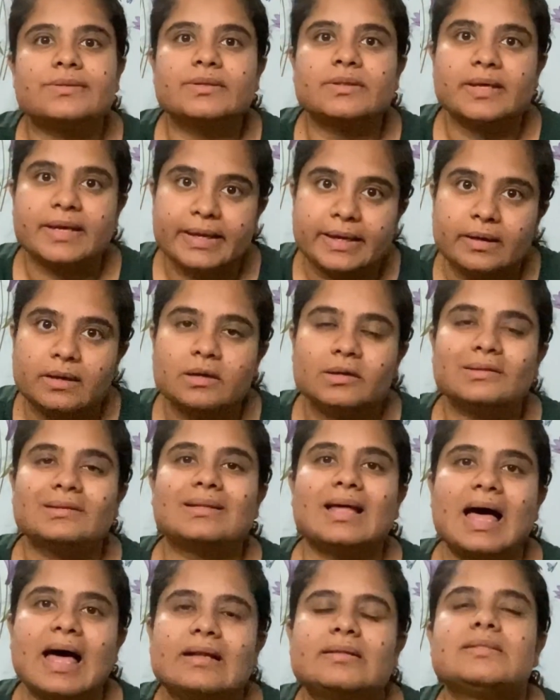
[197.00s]
think
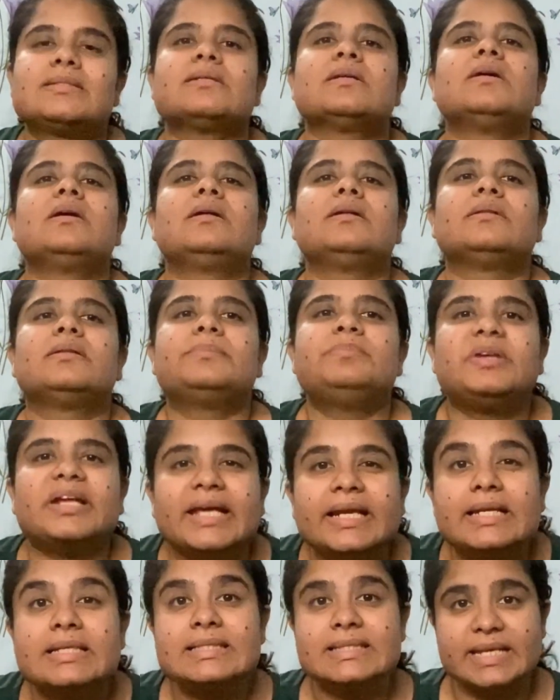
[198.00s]
that the
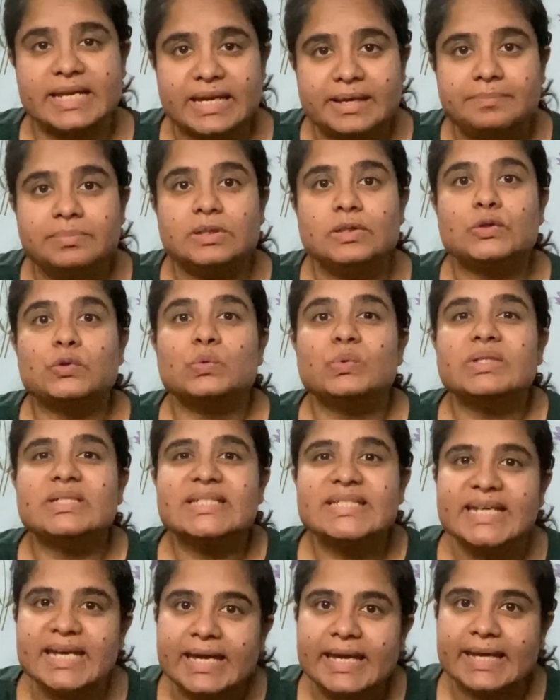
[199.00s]
brain is able to
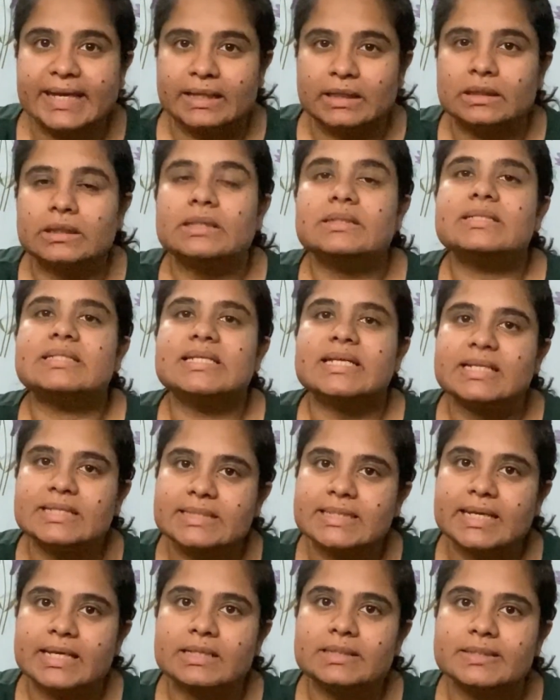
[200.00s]
take in the
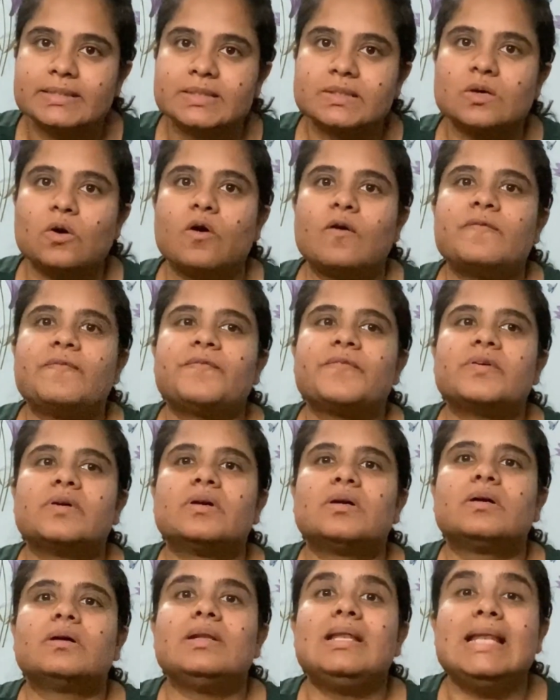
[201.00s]
details of
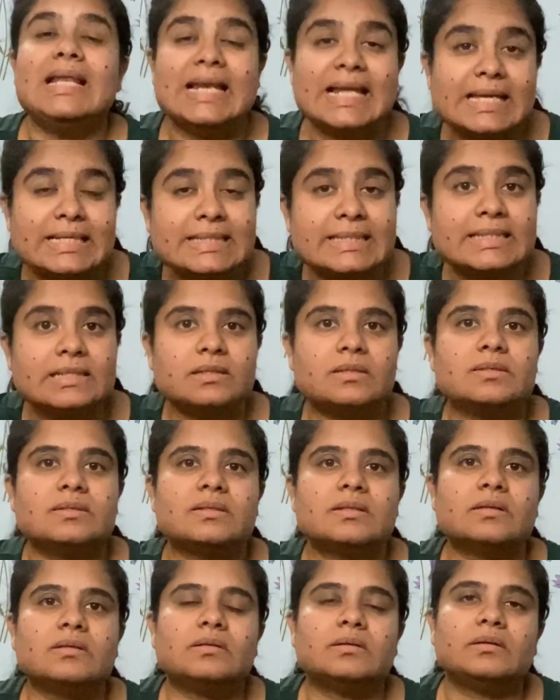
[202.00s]
a less
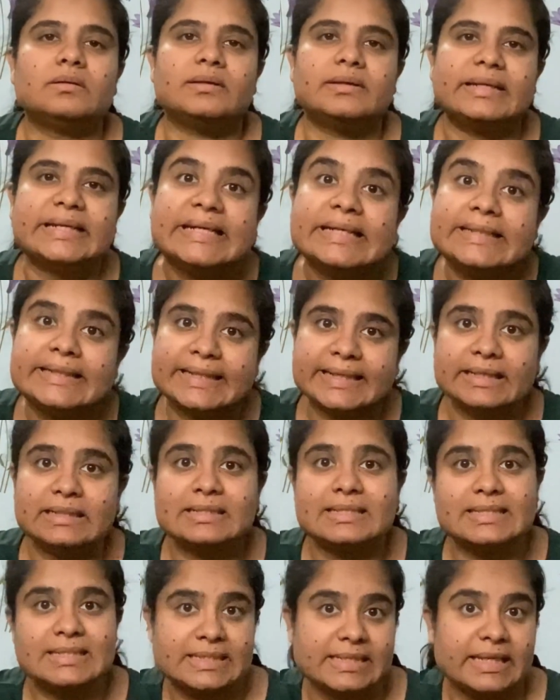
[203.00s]

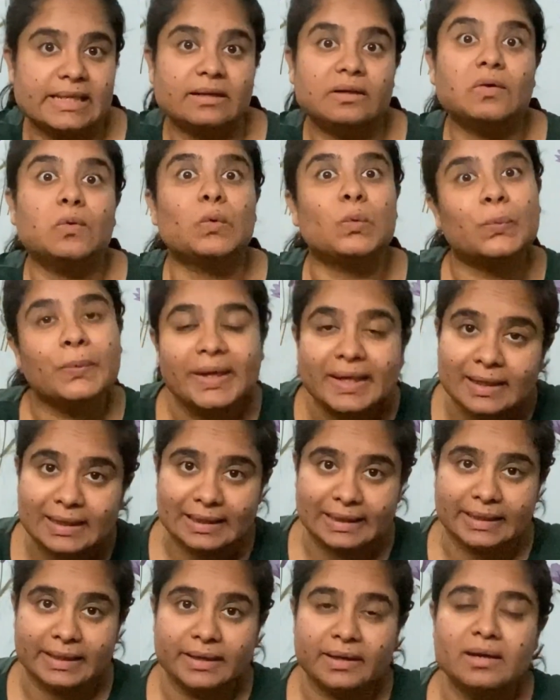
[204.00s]
detailed scene
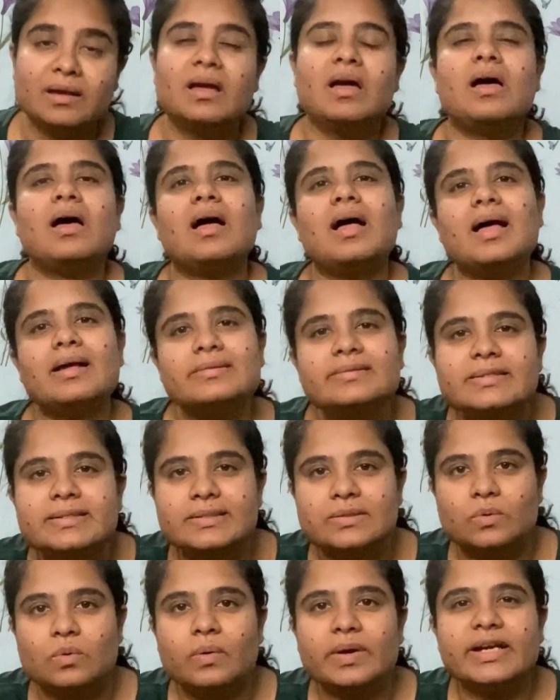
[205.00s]
quickly, and
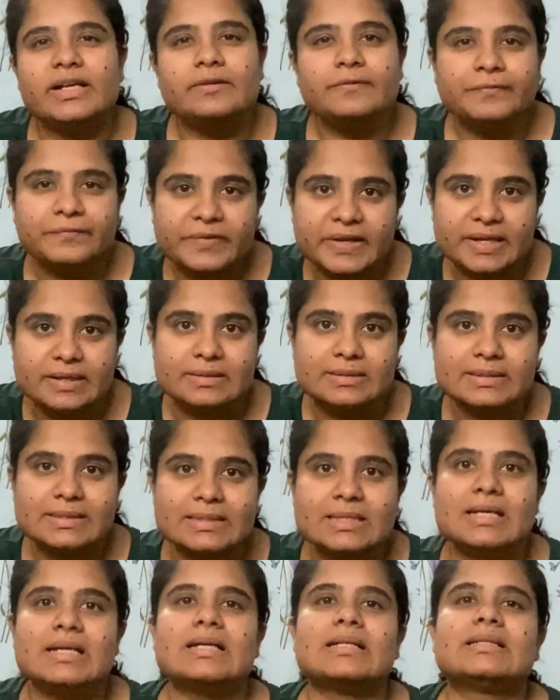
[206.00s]
so it feels
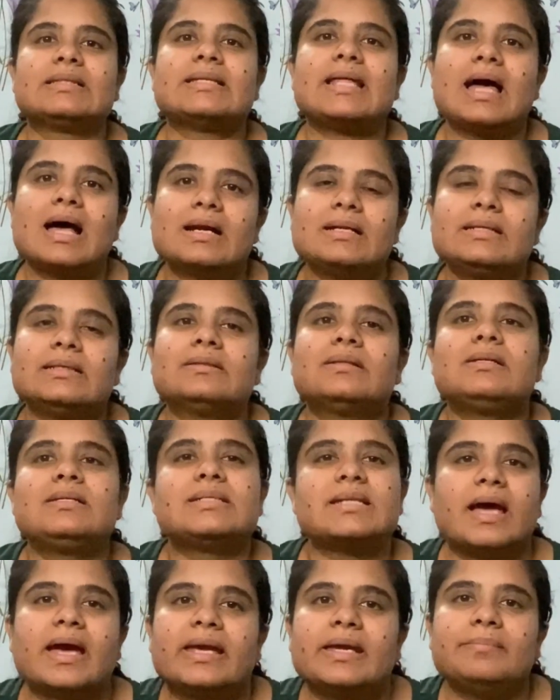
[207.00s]
that the
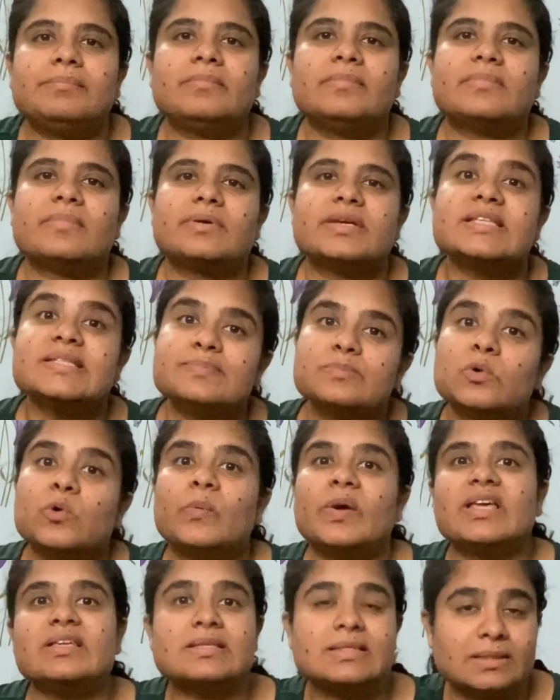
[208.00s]
time is
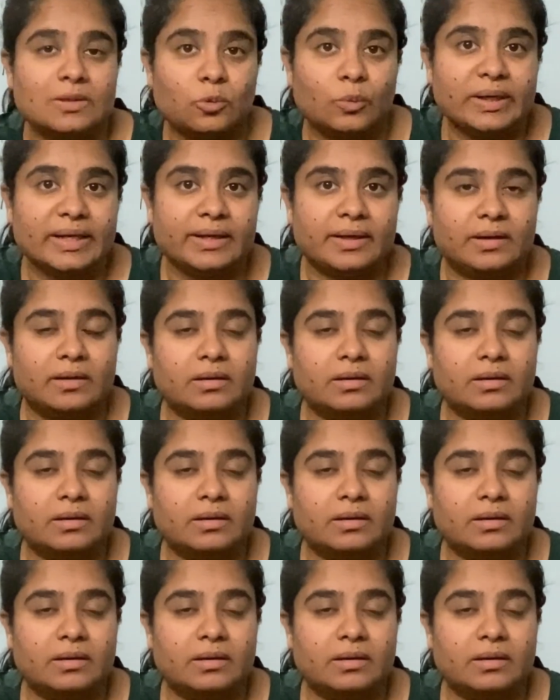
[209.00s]
moving slowly.